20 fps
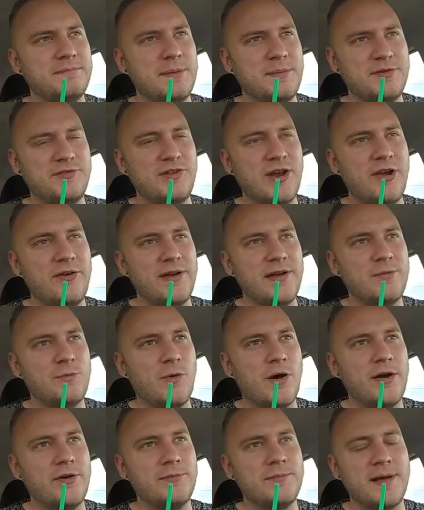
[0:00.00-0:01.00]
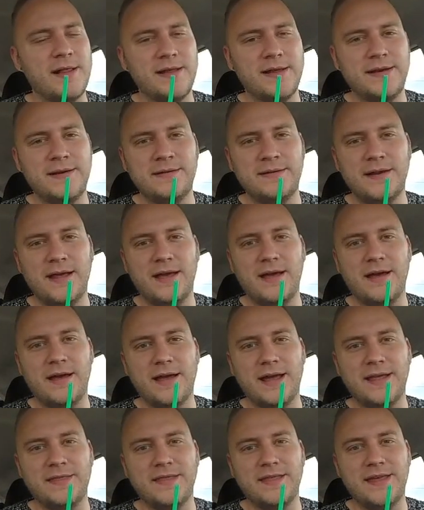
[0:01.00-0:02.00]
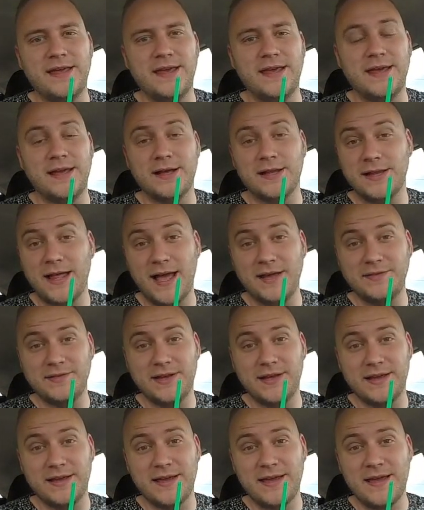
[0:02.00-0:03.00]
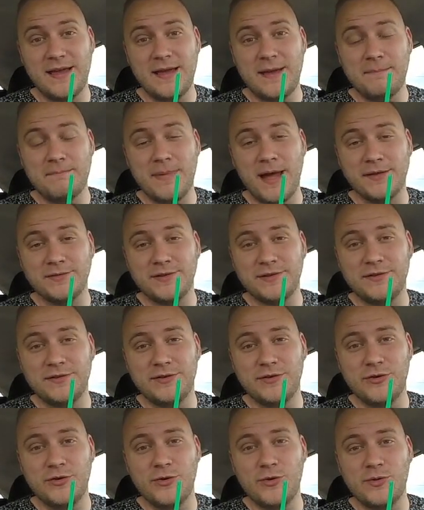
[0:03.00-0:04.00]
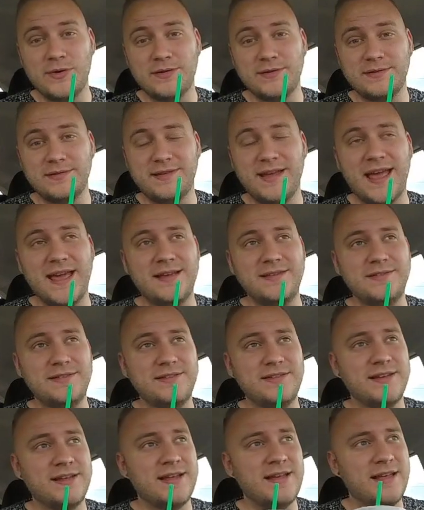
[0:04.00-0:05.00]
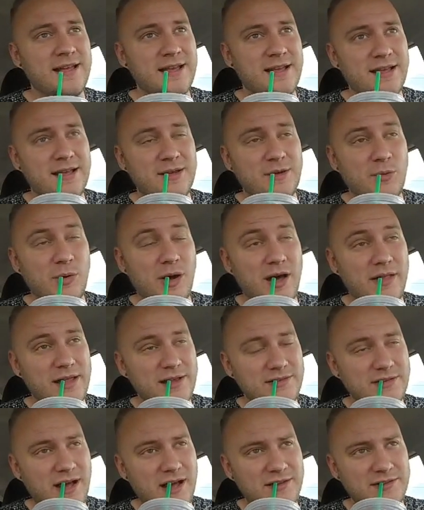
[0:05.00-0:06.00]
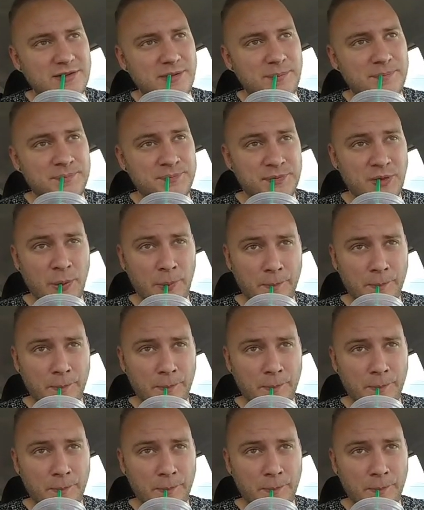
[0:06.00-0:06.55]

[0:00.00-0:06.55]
Maybe cherry and watermelon in the classic Mountain Dew taste. Wow, that's awesome.